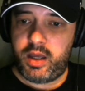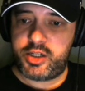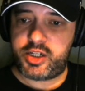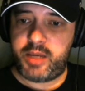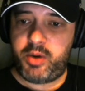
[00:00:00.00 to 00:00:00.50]

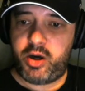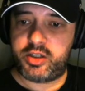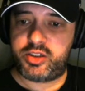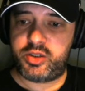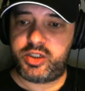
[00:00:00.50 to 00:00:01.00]
Jay Barker,
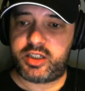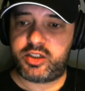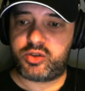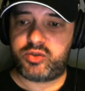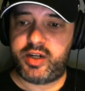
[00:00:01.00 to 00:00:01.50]
Soucek to
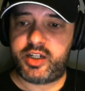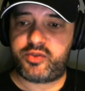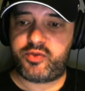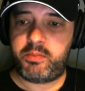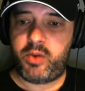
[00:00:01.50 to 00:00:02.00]
Grealish
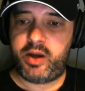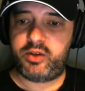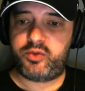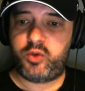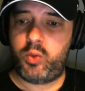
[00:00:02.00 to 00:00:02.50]
for
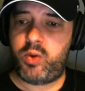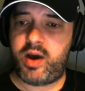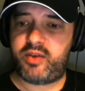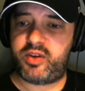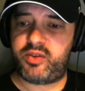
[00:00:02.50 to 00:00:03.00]
-4,
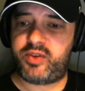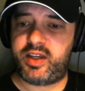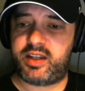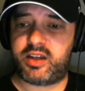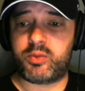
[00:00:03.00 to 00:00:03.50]
worth it.
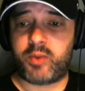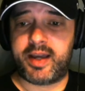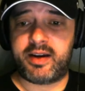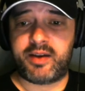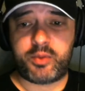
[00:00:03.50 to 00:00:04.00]
Thinking it could wait
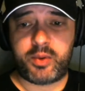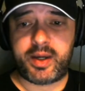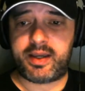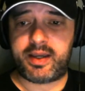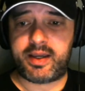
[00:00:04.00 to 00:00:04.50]
another
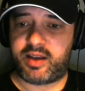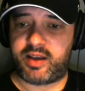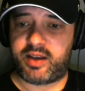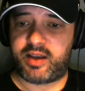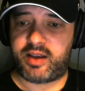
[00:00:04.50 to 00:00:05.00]
week. Could
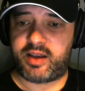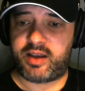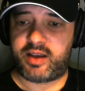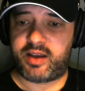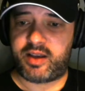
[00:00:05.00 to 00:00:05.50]
definitely wait another
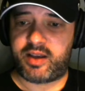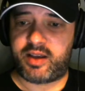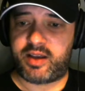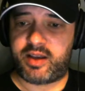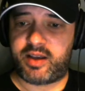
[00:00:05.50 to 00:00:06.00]
week, Jay.
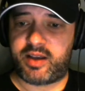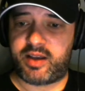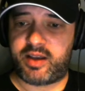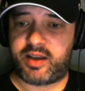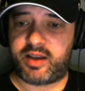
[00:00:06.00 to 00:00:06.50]

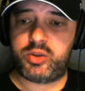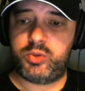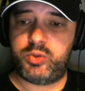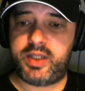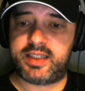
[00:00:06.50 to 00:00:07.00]
Paul Castle,
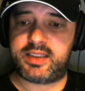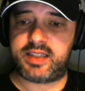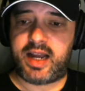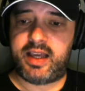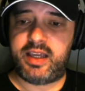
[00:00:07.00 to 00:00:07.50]
would you get
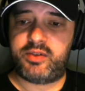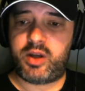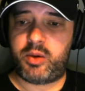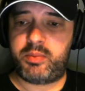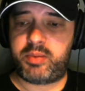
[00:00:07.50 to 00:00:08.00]
Salah even
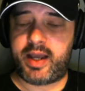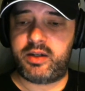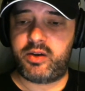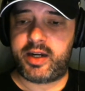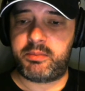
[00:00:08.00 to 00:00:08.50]
though he played
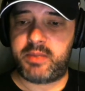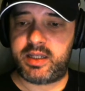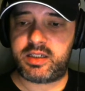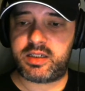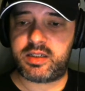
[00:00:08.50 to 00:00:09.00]
90
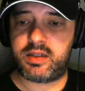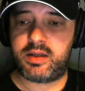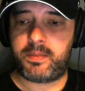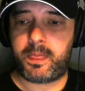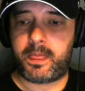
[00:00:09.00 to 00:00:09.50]
minutes?
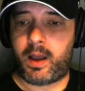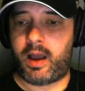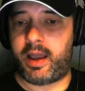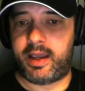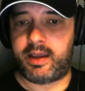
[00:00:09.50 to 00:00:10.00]

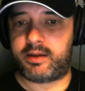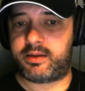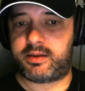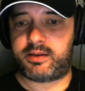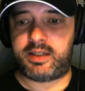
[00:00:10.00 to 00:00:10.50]
I
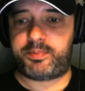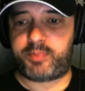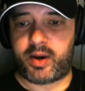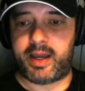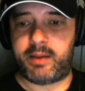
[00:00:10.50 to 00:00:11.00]
did
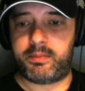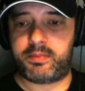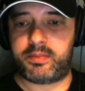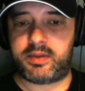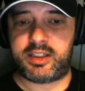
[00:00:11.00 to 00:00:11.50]
buy him
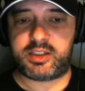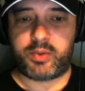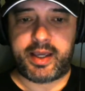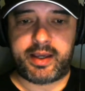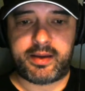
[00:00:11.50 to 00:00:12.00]
this
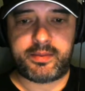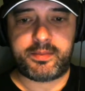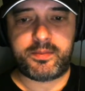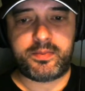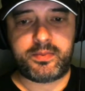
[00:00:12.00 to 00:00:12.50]
week.
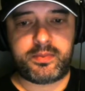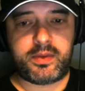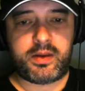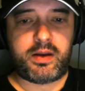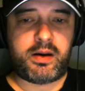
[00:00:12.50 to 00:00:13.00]

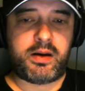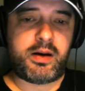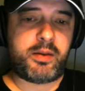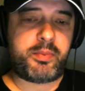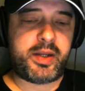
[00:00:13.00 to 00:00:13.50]

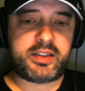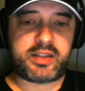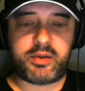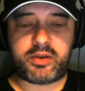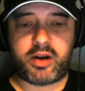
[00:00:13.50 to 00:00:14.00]
Oh, please
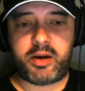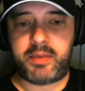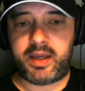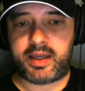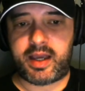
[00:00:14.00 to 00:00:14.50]
don't die on
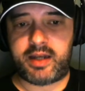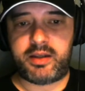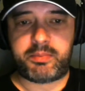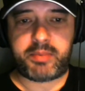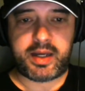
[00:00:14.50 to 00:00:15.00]
me again,
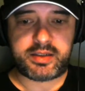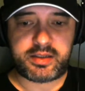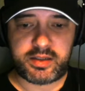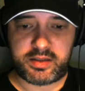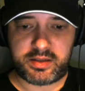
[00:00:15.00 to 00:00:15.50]
you
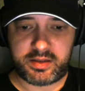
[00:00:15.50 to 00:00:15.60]
bastard.